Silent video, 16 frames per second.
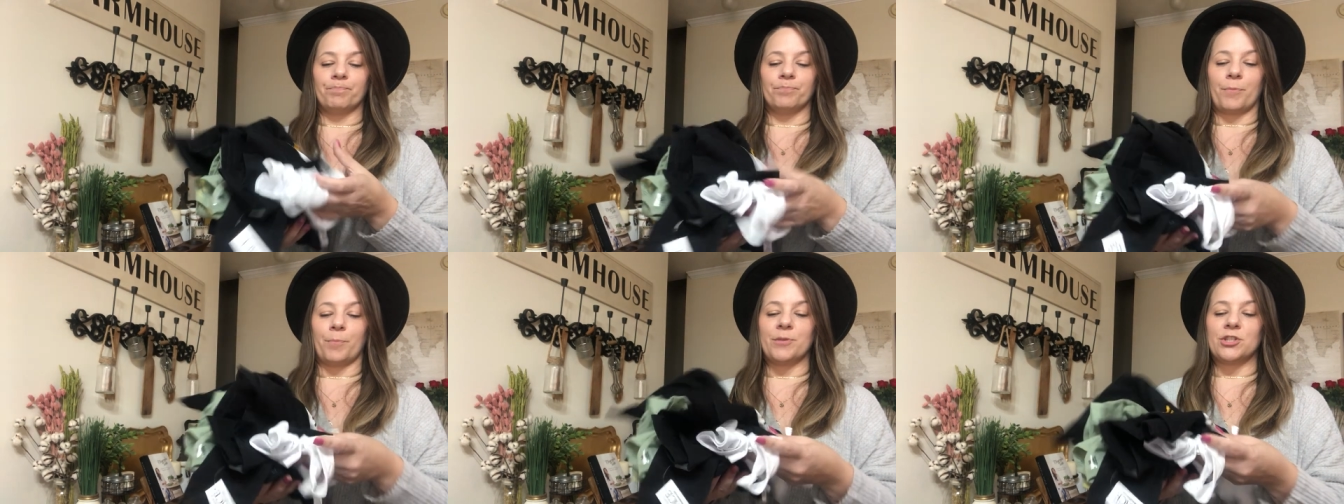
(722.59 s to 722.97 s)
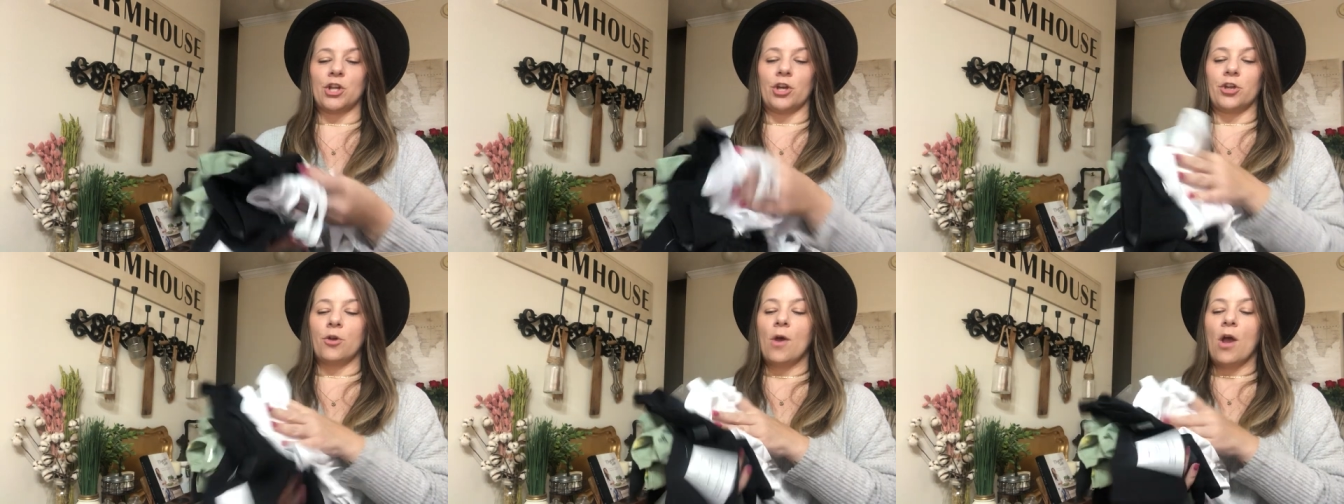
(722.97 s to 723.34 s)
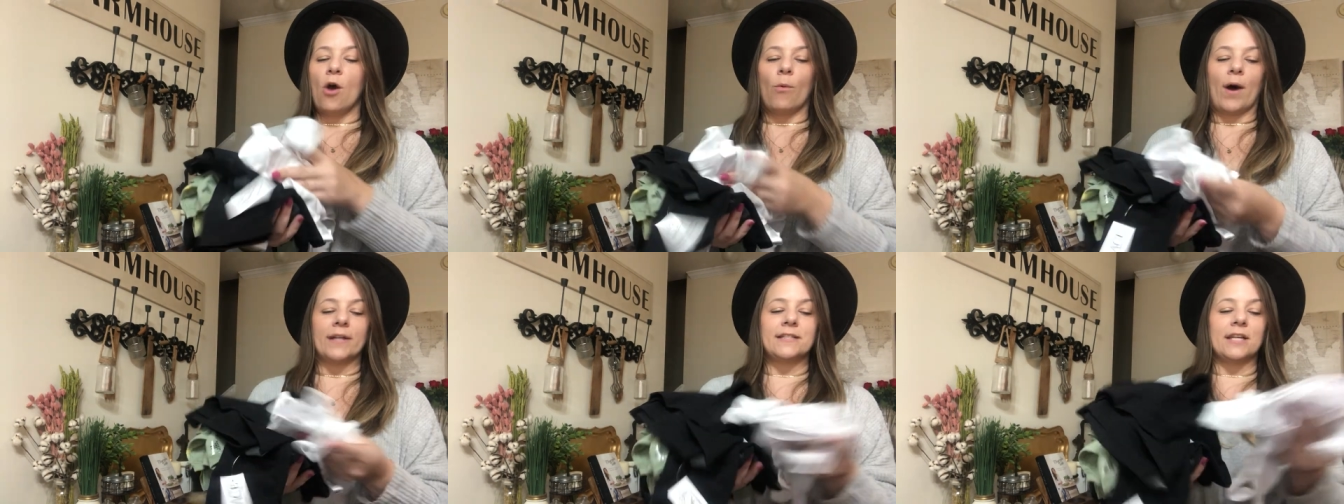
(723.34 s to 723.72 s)
Let me show you.
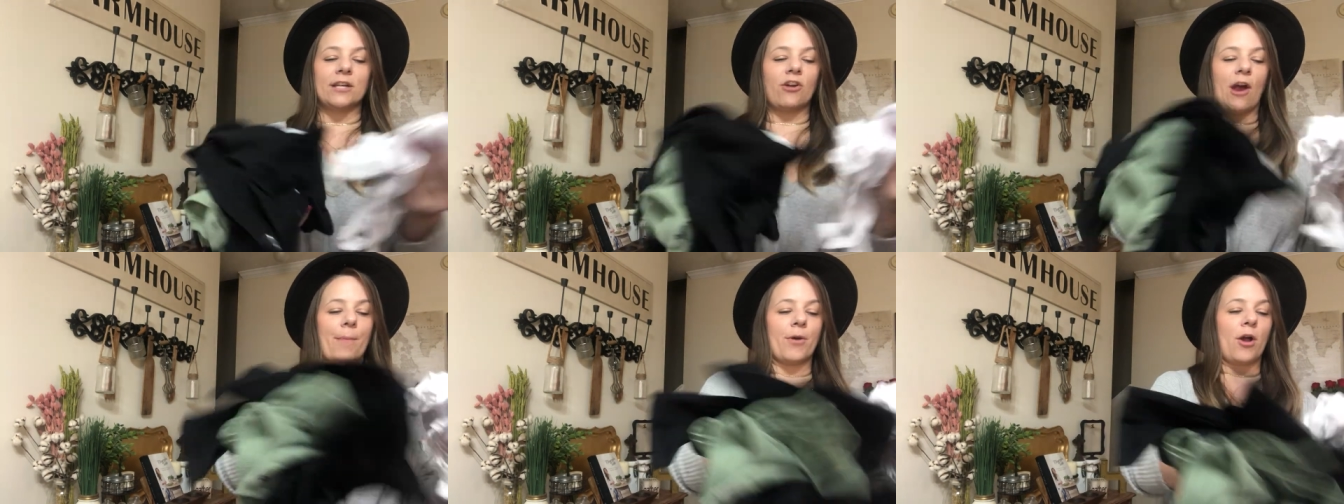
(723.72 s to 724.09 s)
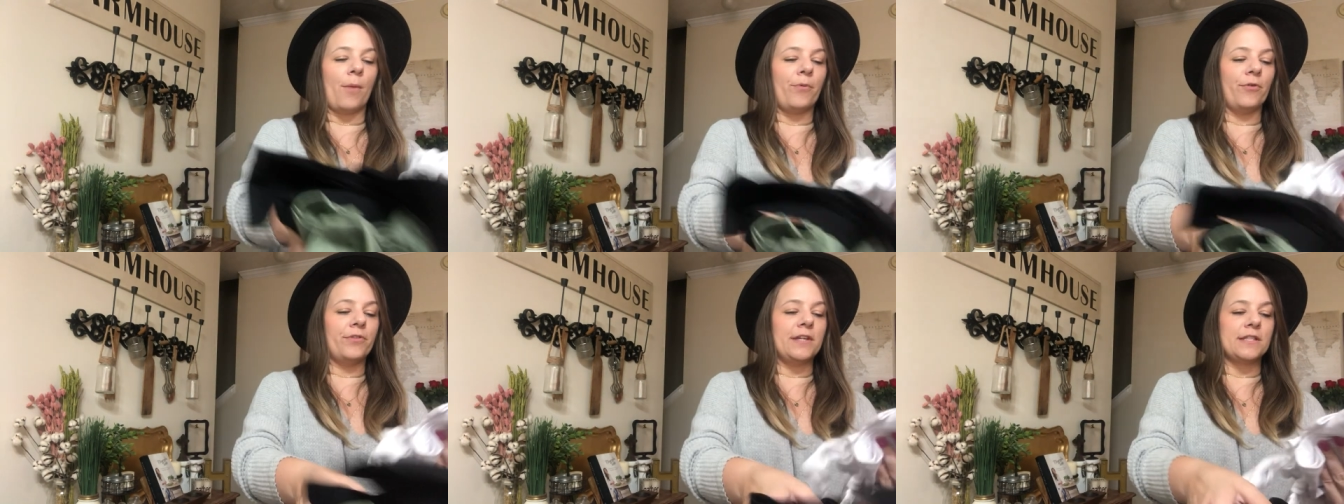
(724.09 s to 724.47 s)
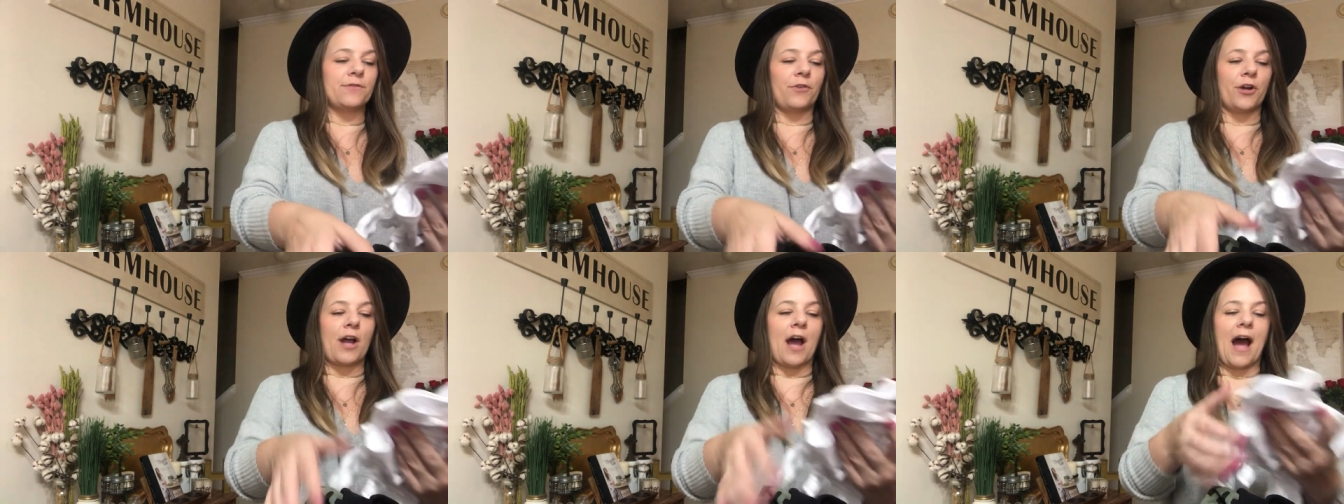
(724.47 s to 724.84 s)
Well, I did grab a couple of these
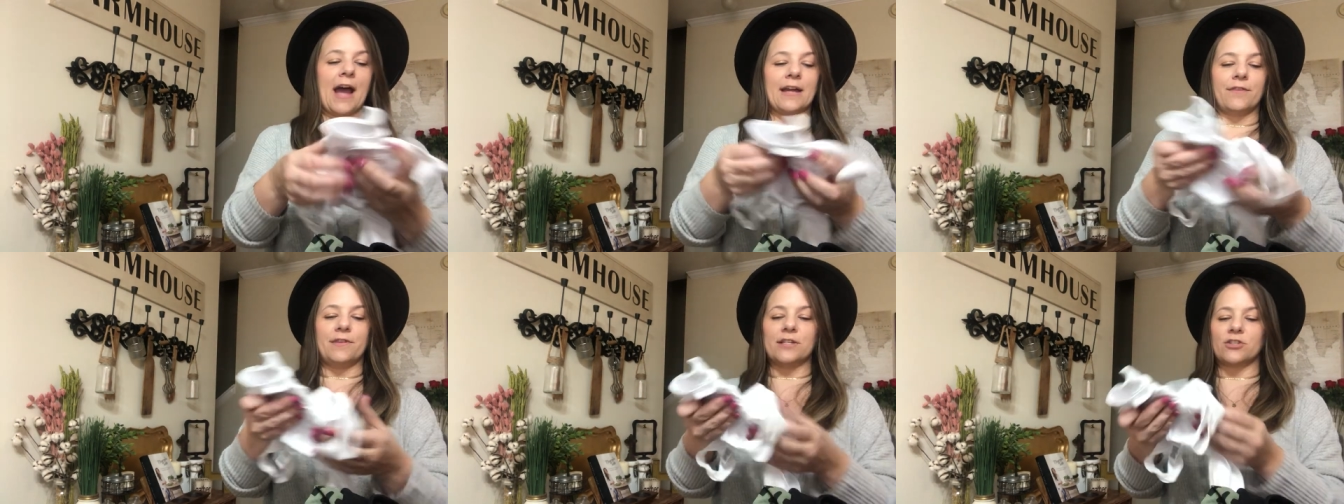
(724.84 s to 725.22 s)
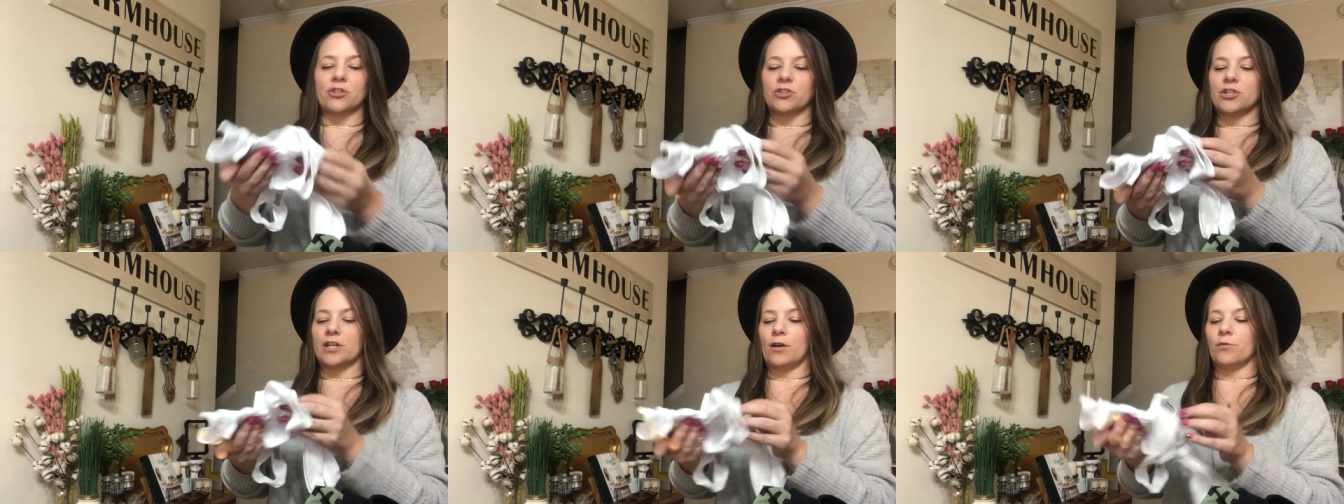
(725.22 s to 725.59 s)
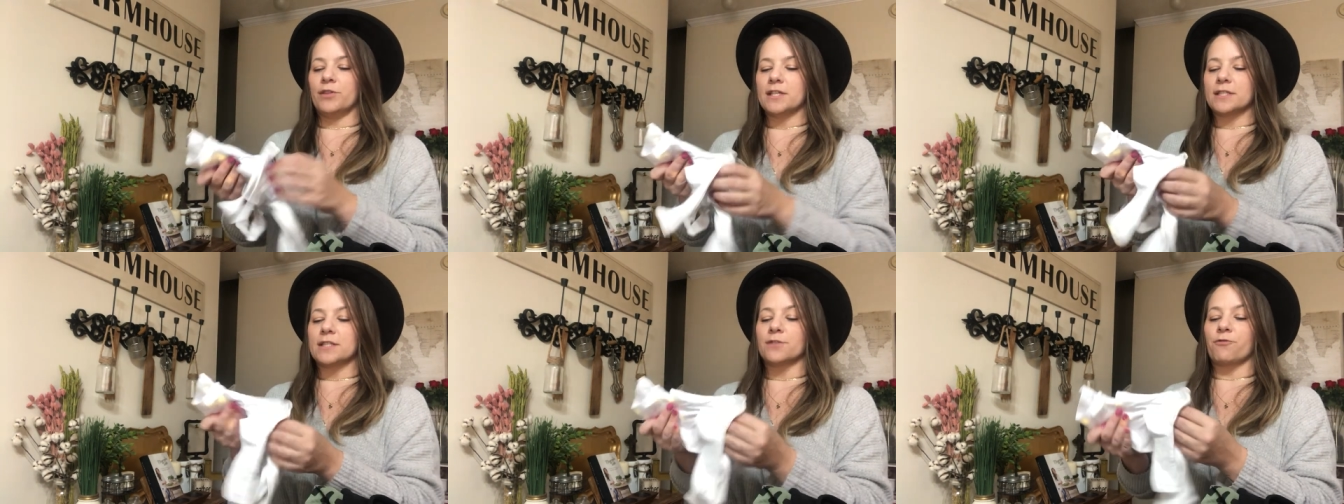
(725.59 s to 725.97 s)
for Kaya. These are just,
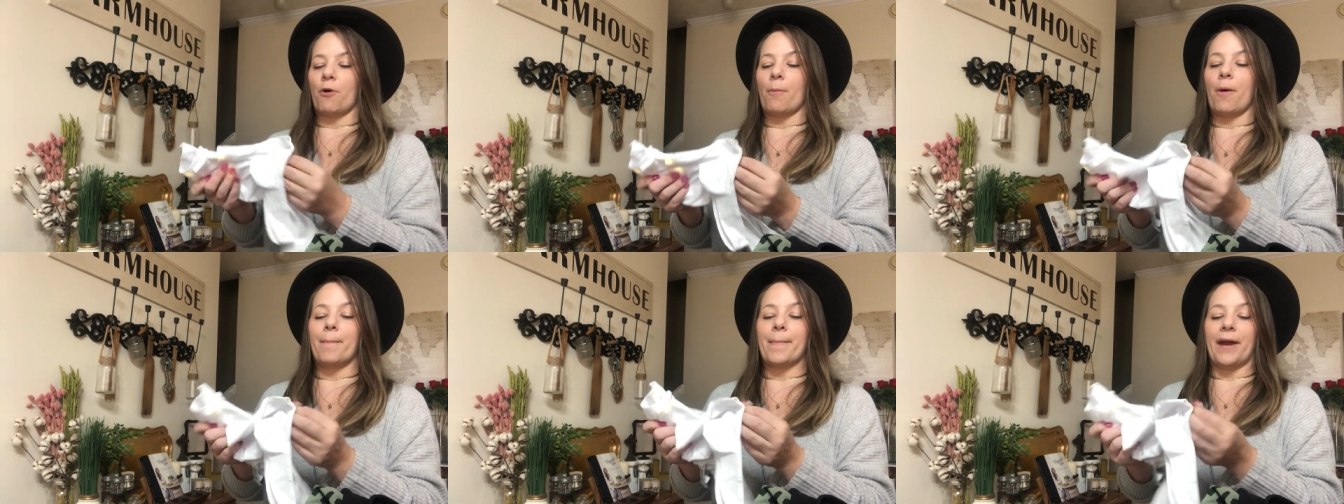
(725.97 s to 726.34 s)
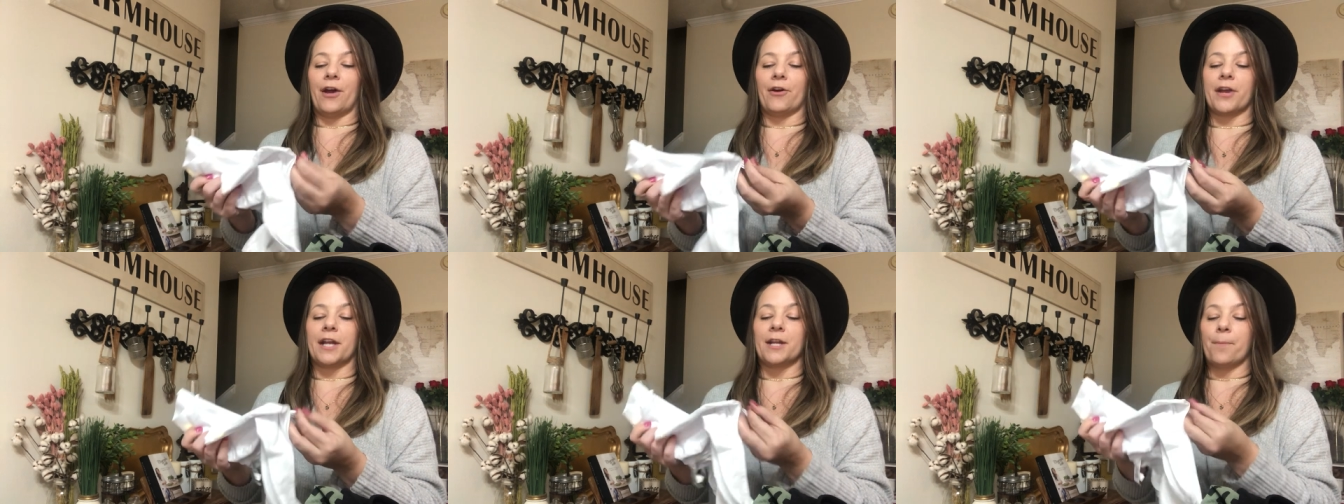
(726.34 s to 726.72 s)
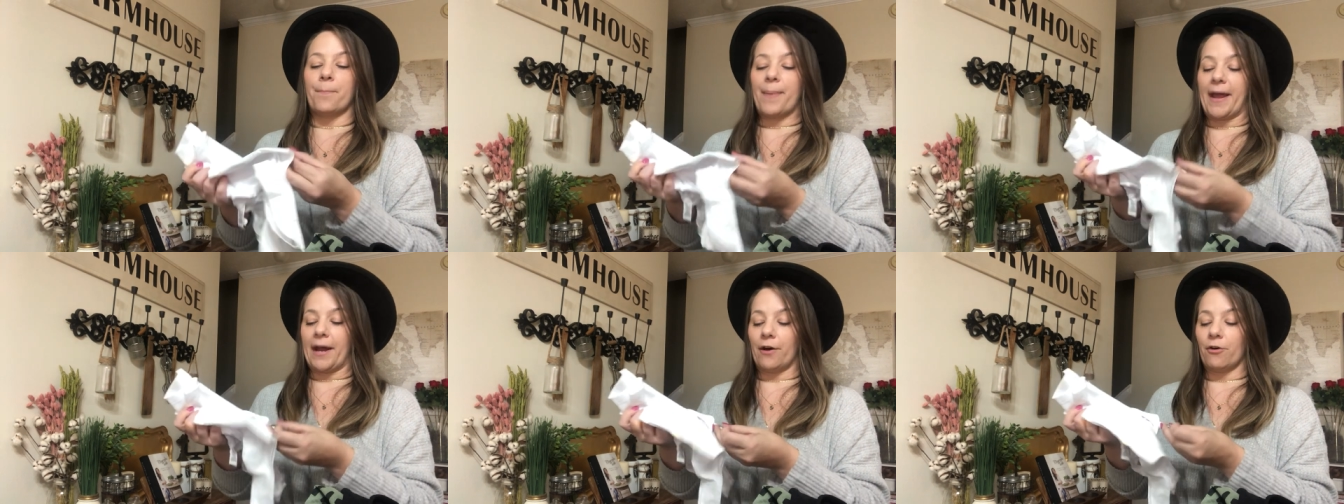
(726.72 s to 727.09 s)
this is from American
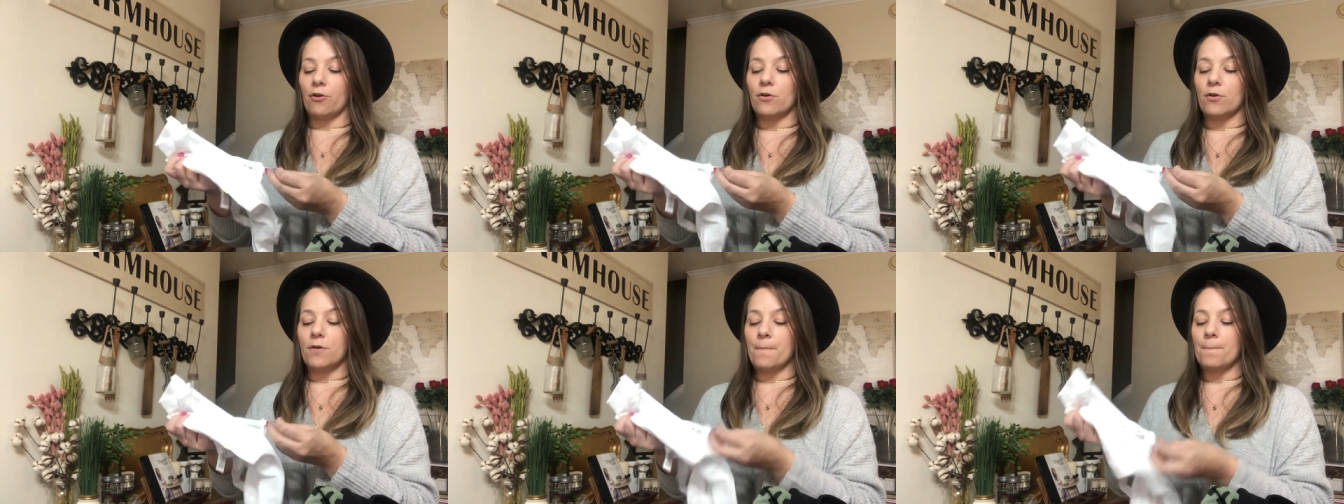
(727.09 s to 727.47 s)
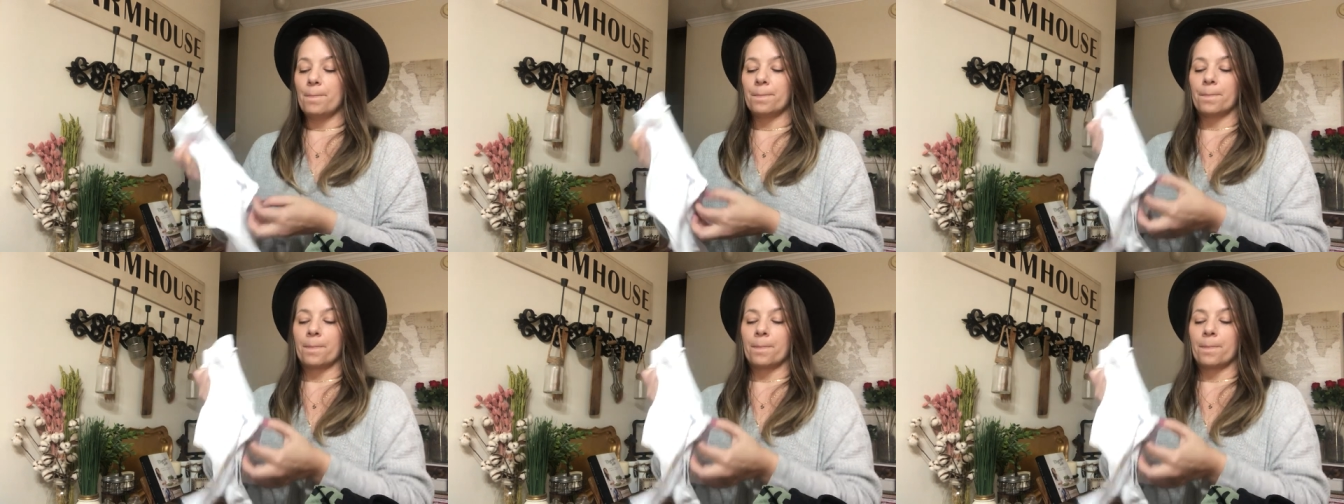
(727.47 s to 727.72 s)
Apparel.